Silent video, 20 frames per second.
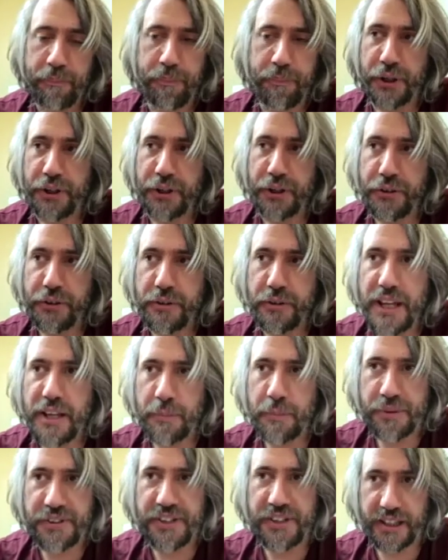But you need a
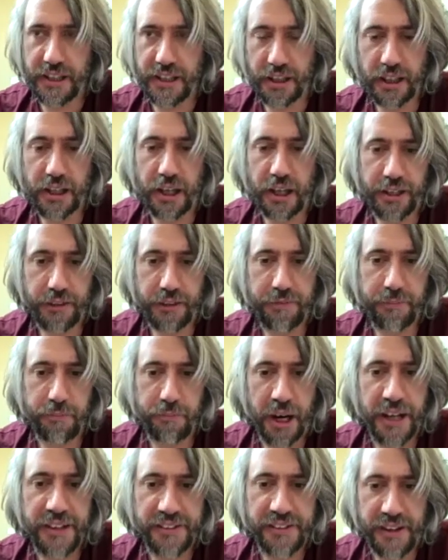particular kind of
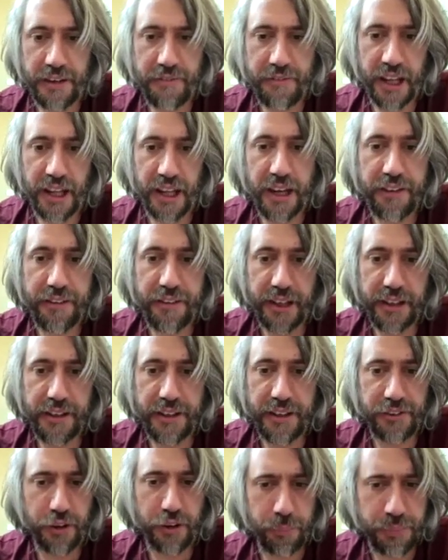mindset for that, I think, and
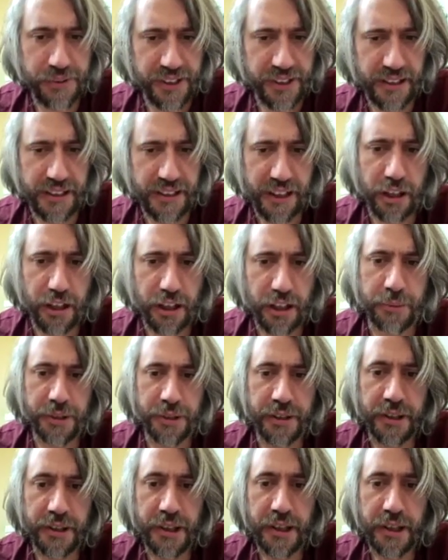it's not particularly common.